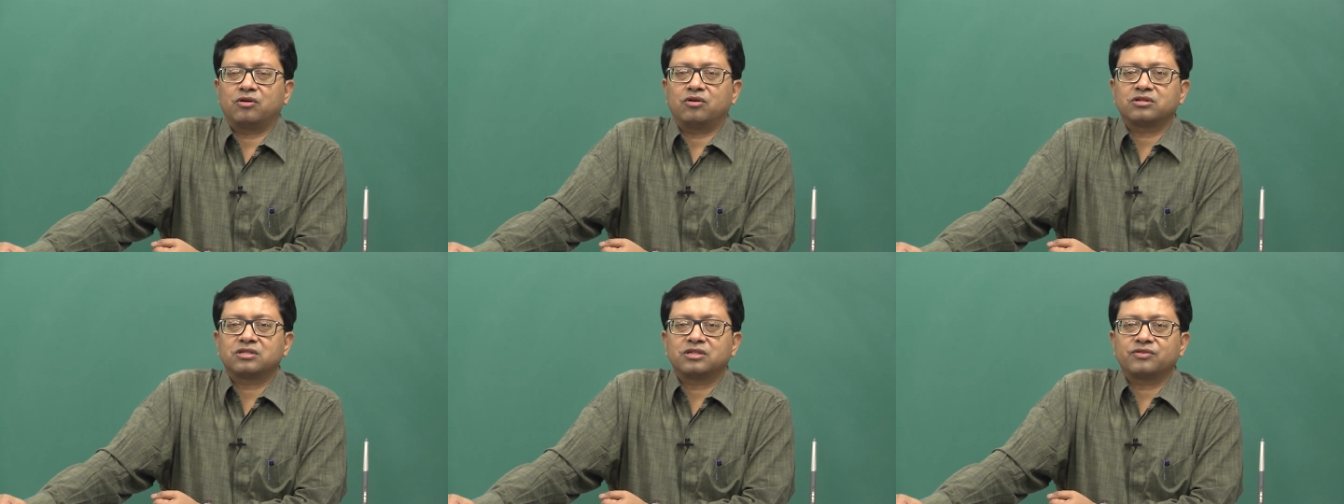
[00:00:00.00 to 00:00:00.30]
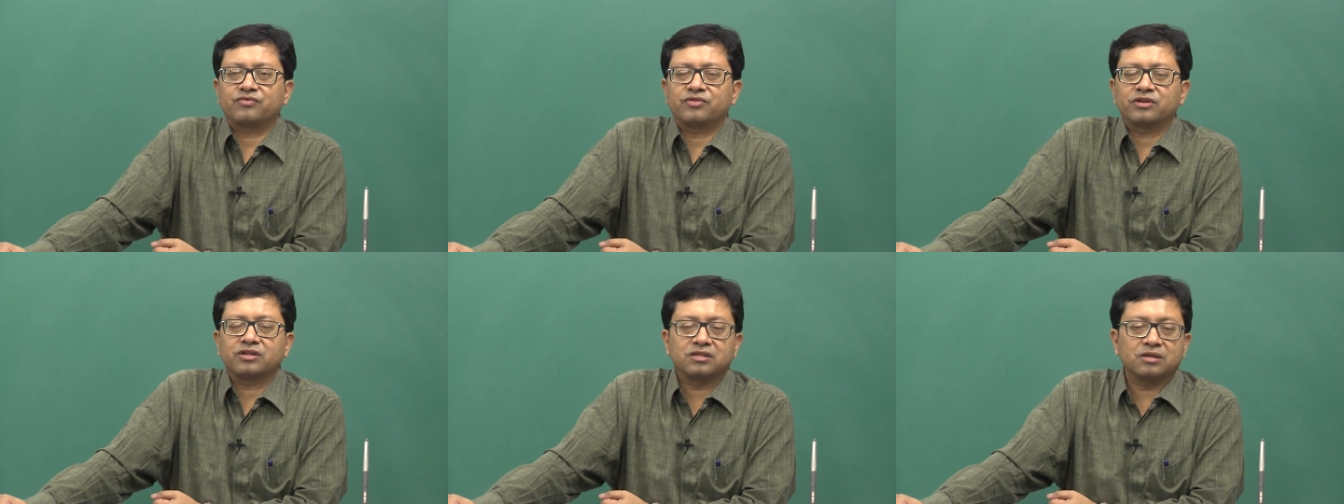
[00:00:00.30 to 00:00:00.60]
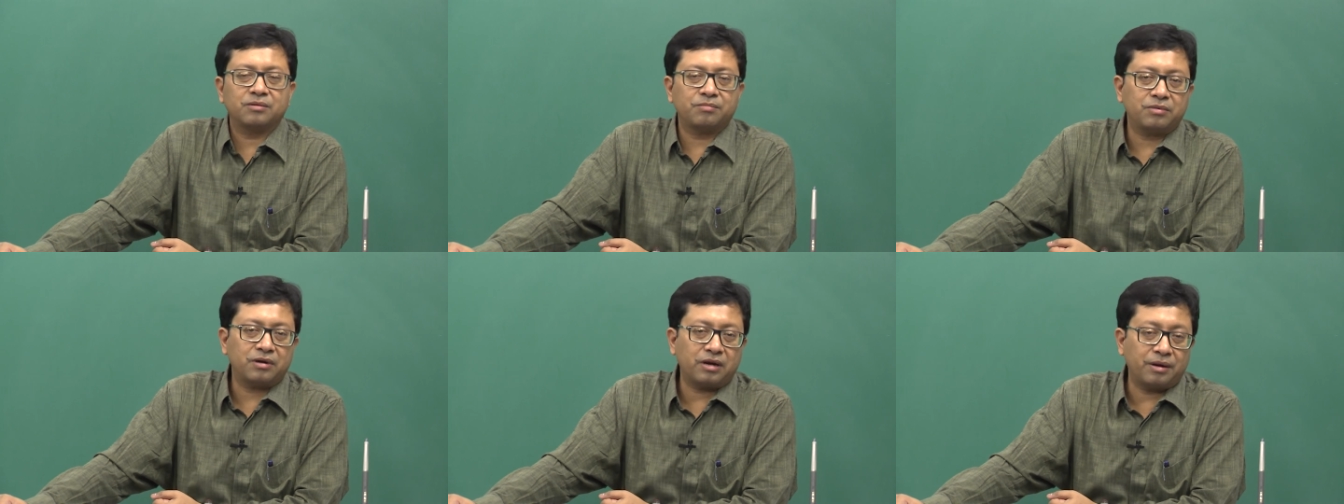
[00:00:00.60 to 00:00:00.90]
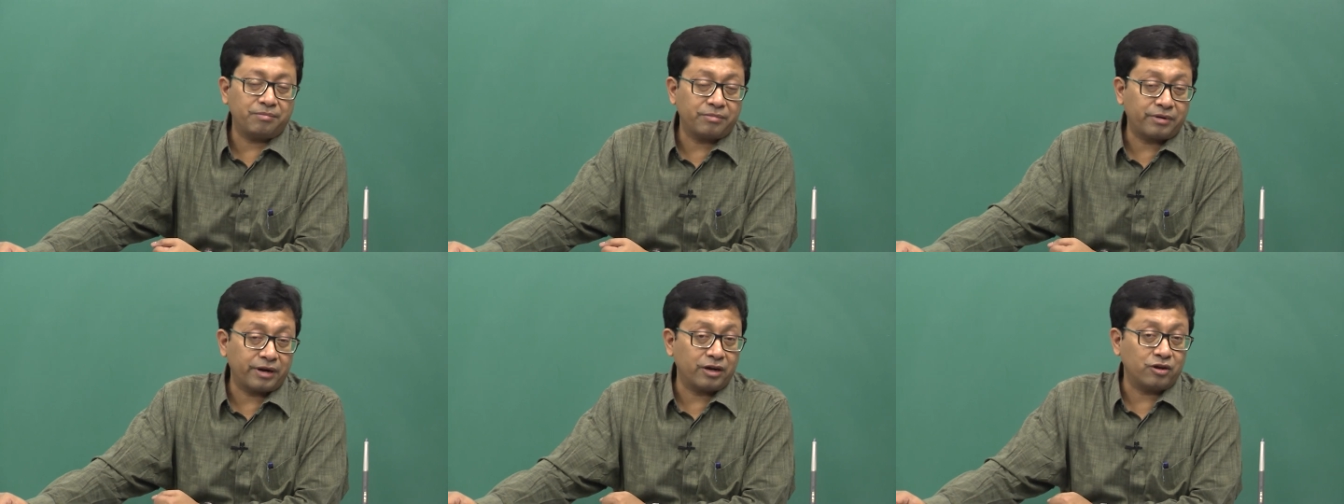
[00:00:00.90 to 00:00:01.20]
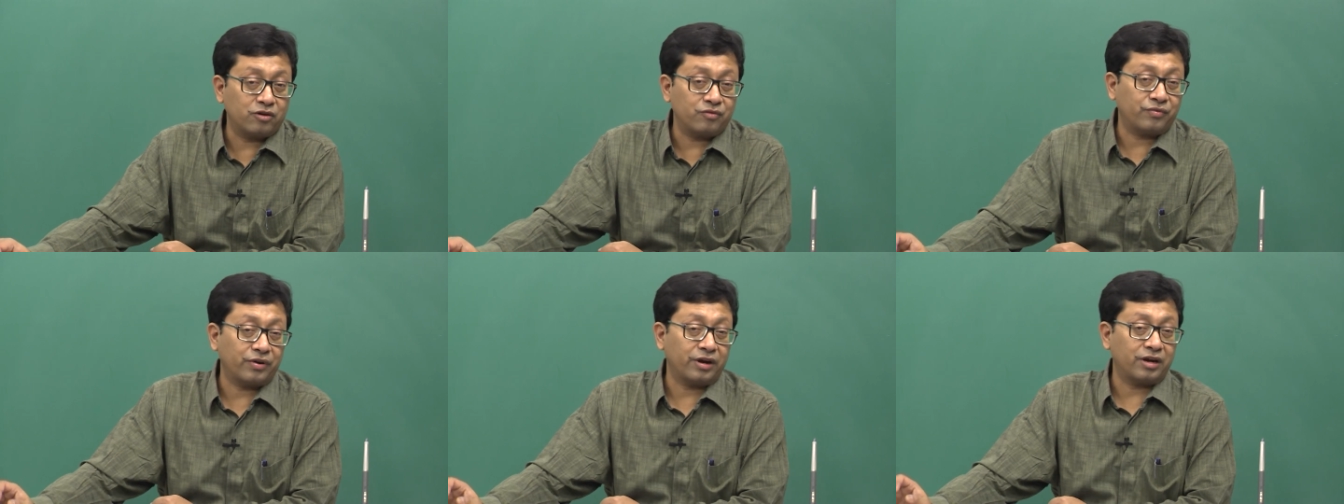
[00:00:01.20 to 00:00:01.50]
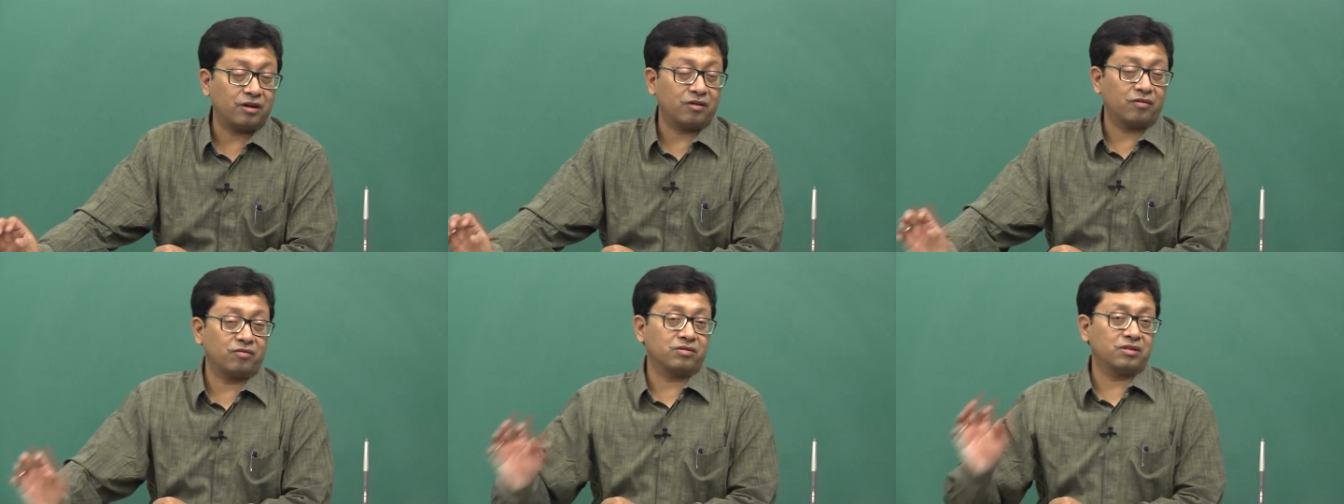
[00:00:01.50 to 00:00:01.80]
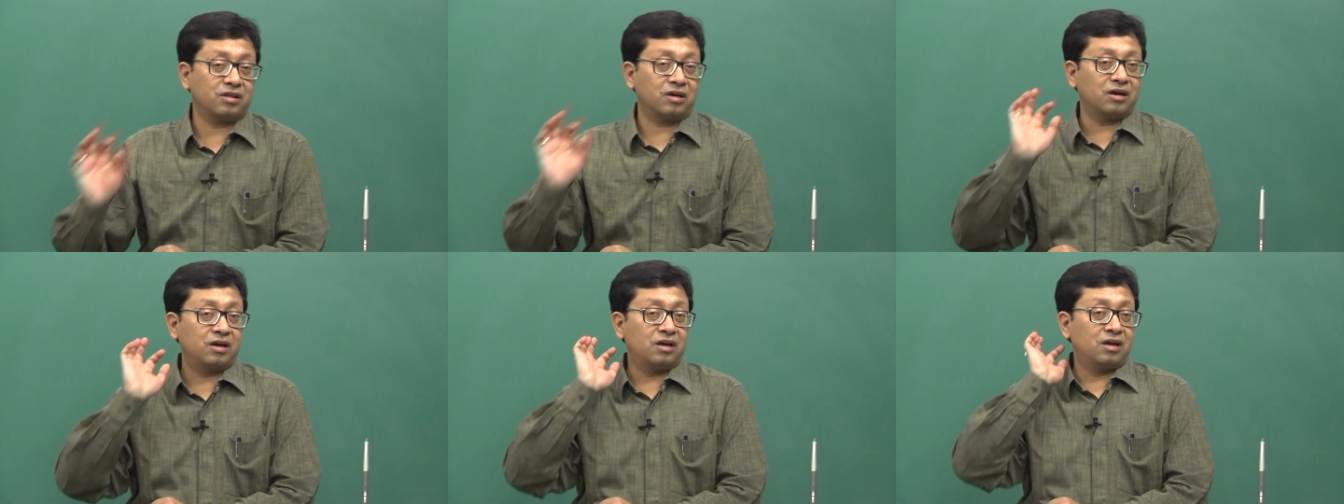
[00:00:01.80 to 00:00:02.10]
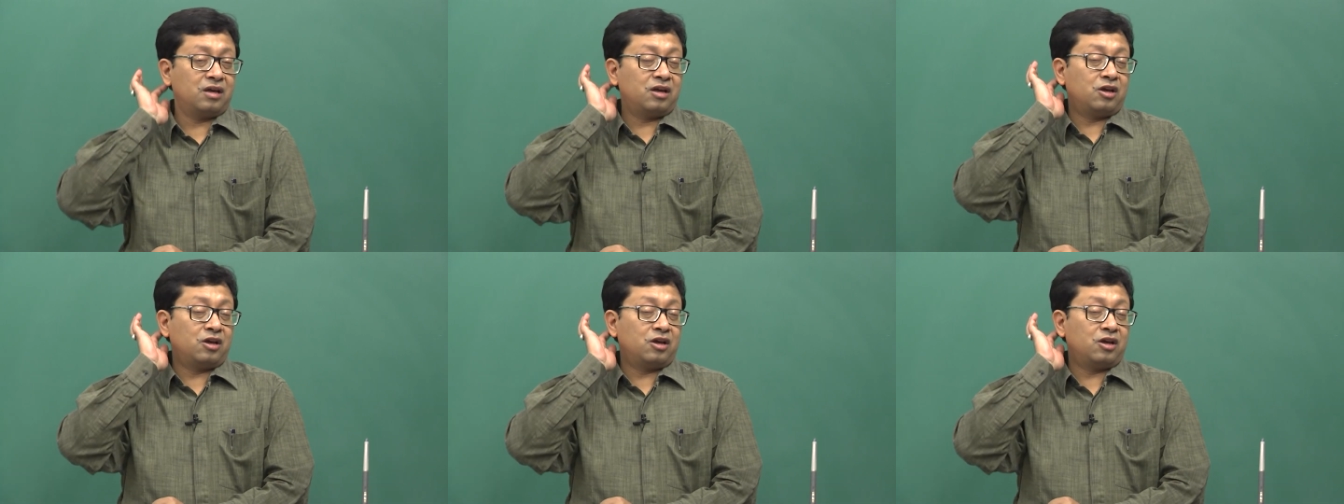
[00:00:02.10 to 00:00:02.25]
or say for example, I am trying to find out the